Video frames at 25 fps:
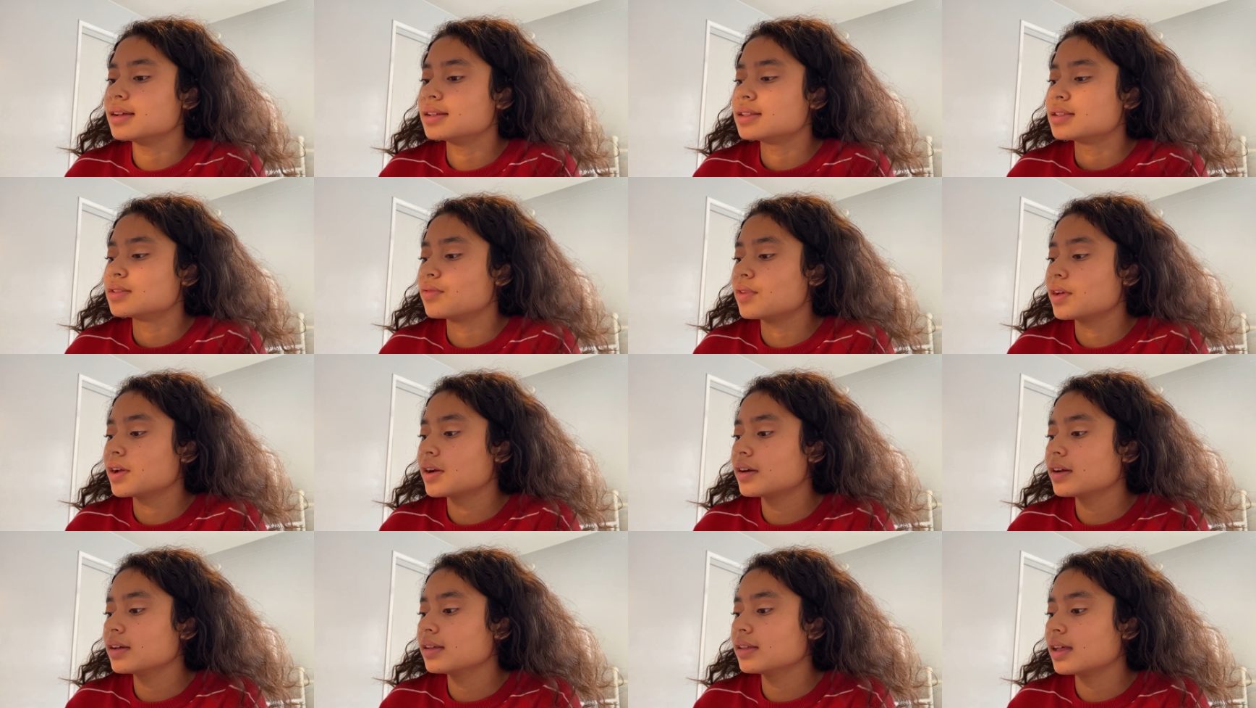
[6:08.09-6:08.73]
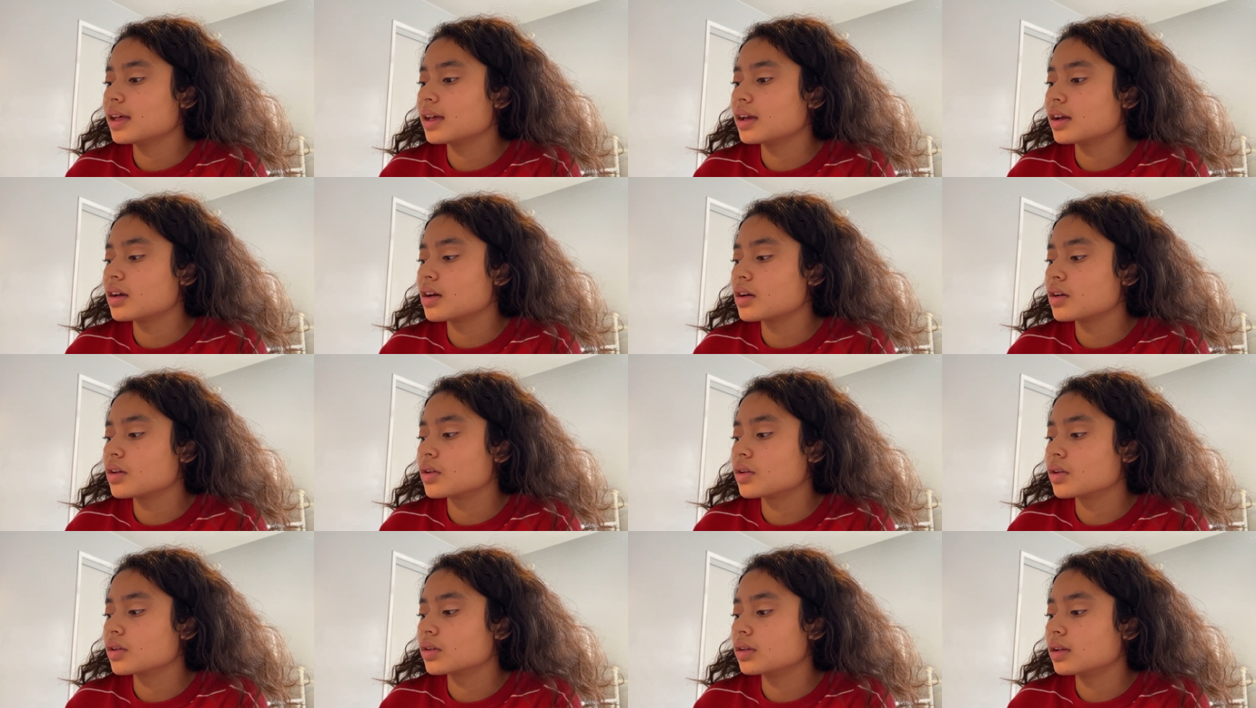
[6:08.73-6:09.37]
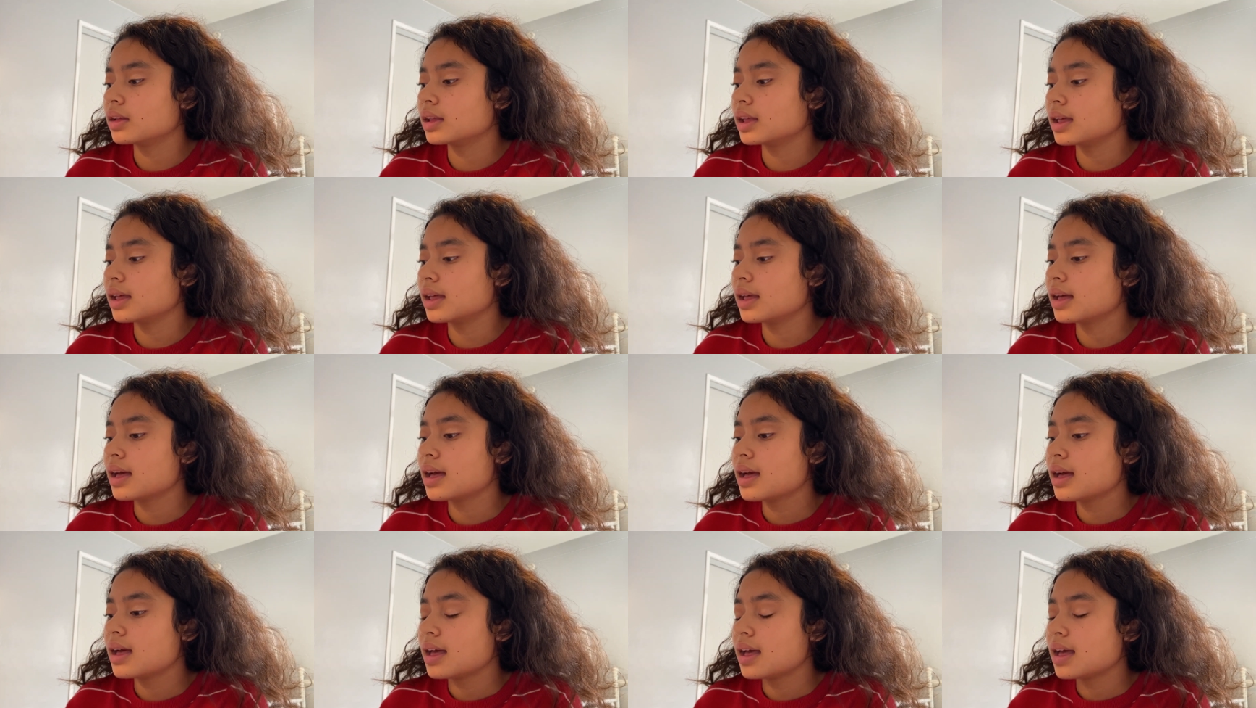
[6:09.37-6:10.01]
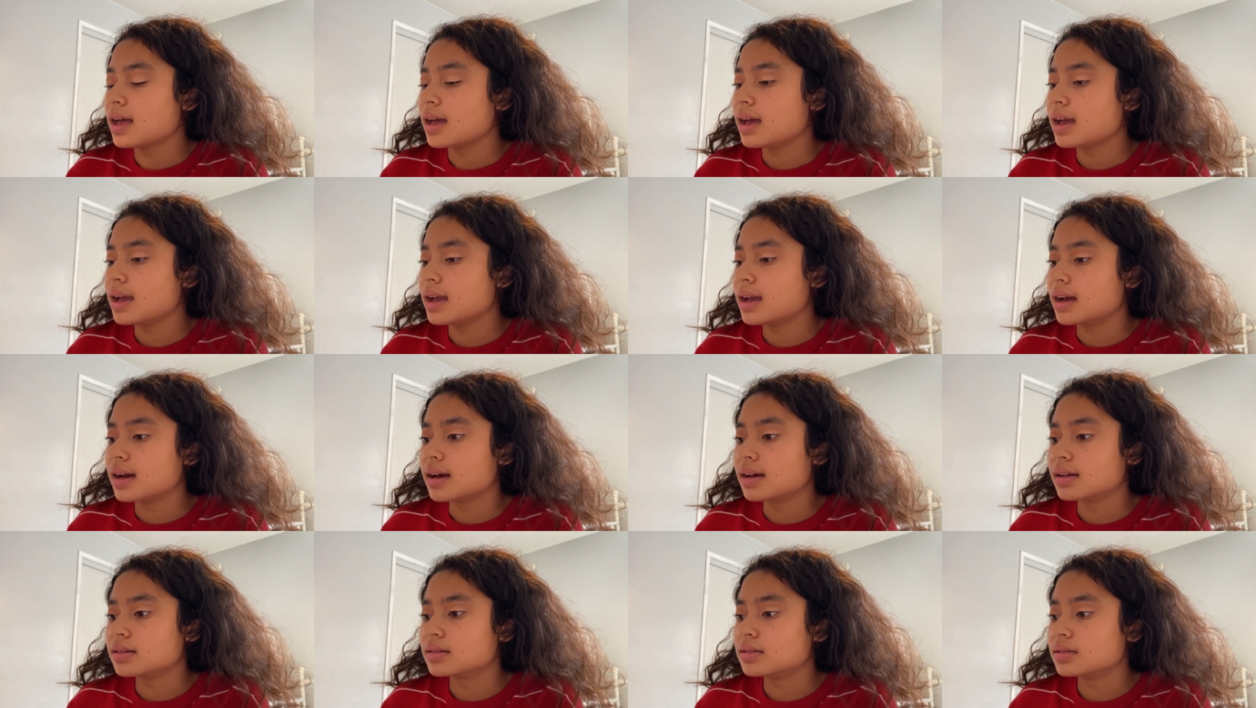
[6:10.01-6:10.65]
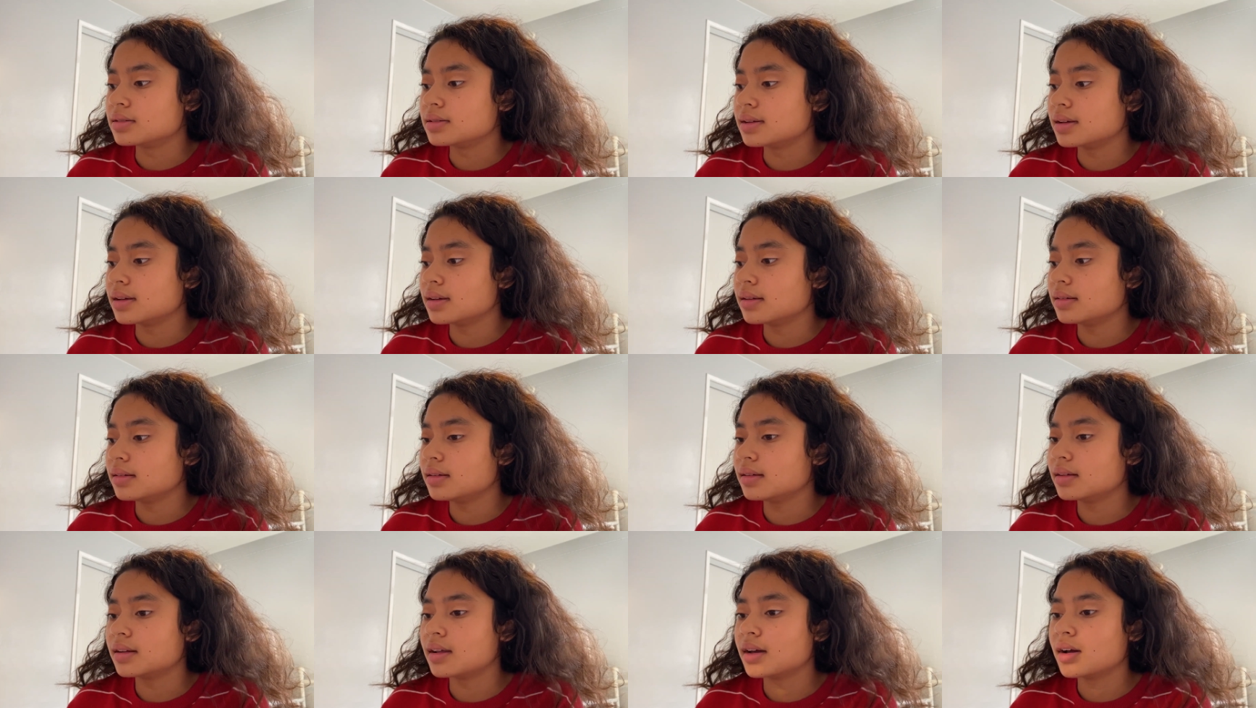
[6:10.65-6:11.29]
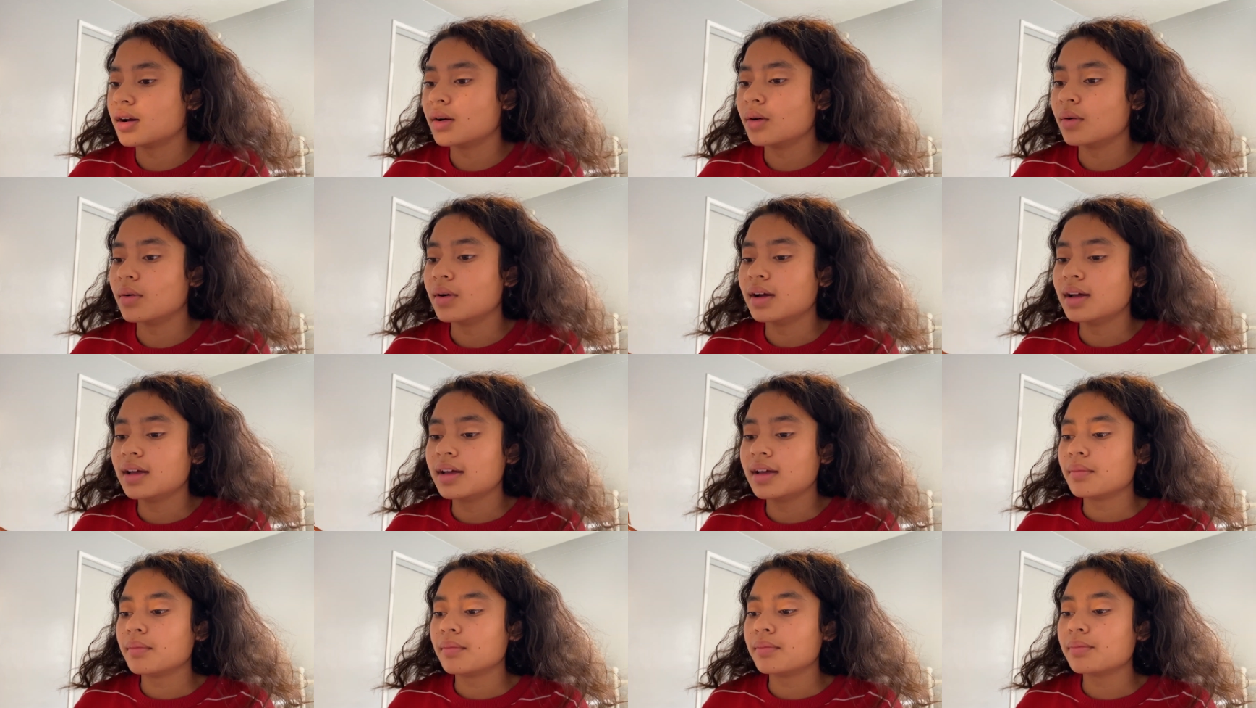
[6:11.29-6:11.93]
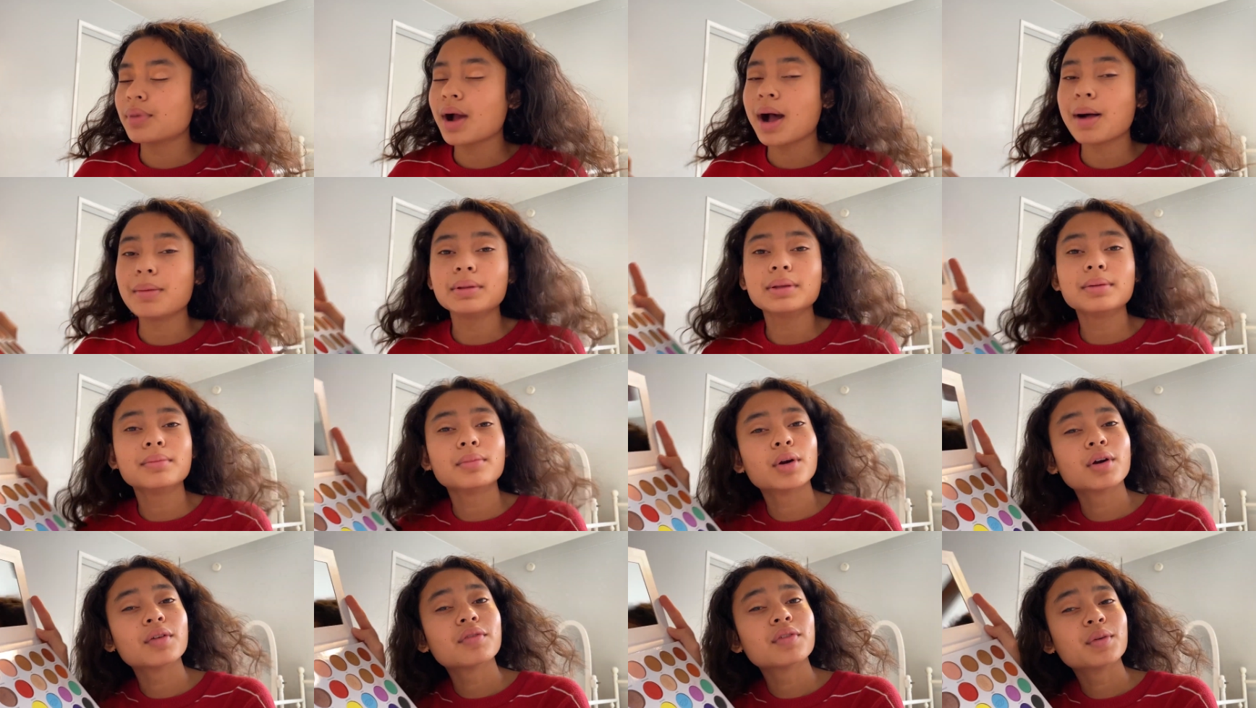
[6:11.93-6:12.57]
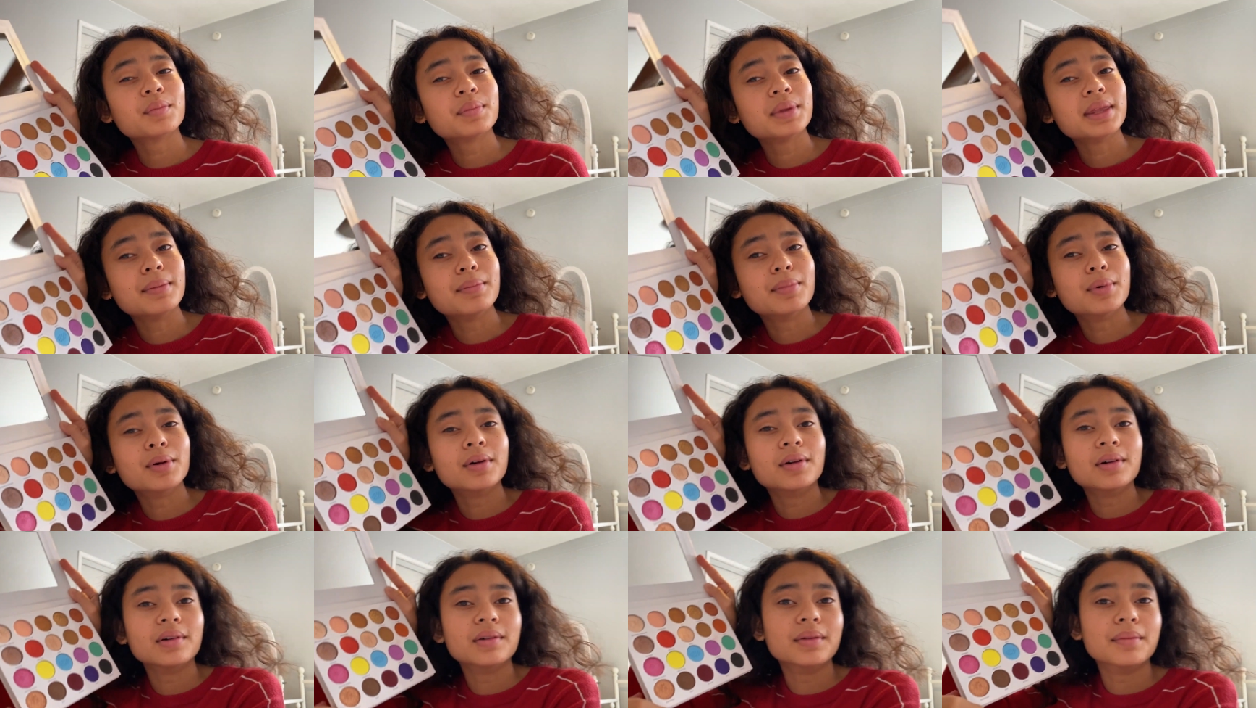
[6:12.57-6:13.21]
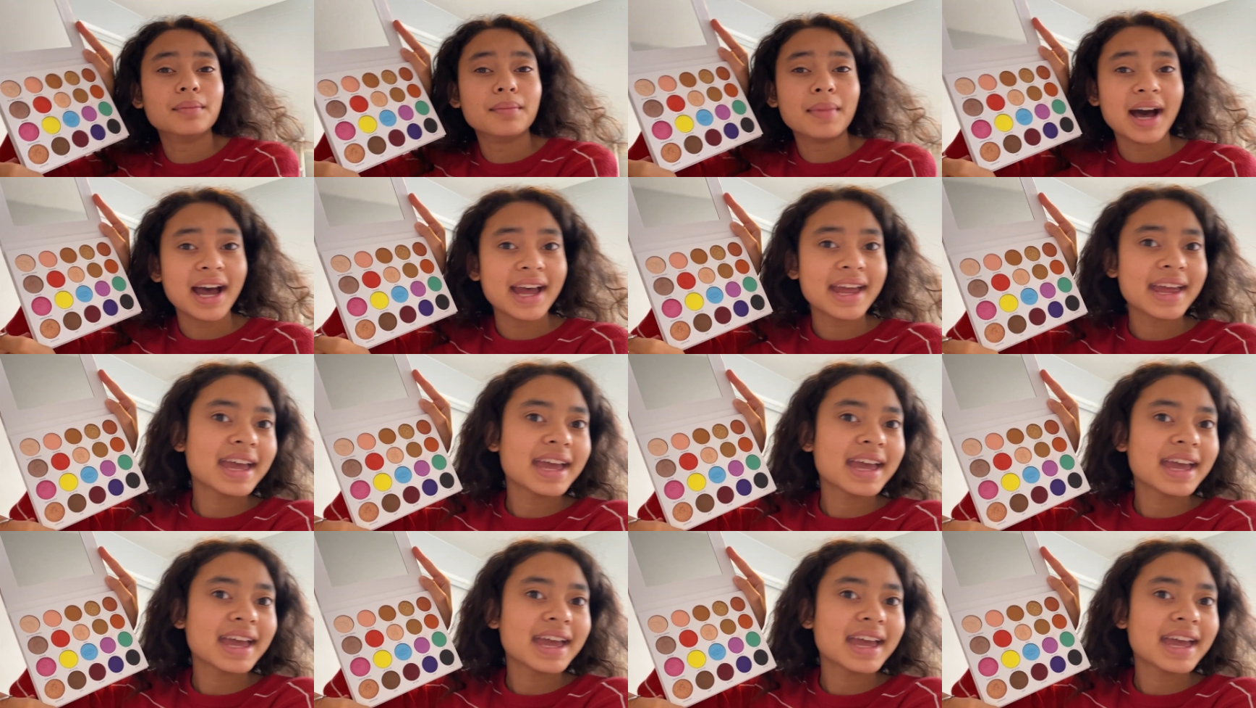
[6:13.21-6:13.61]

It's very like girly and, you know, probably more for people my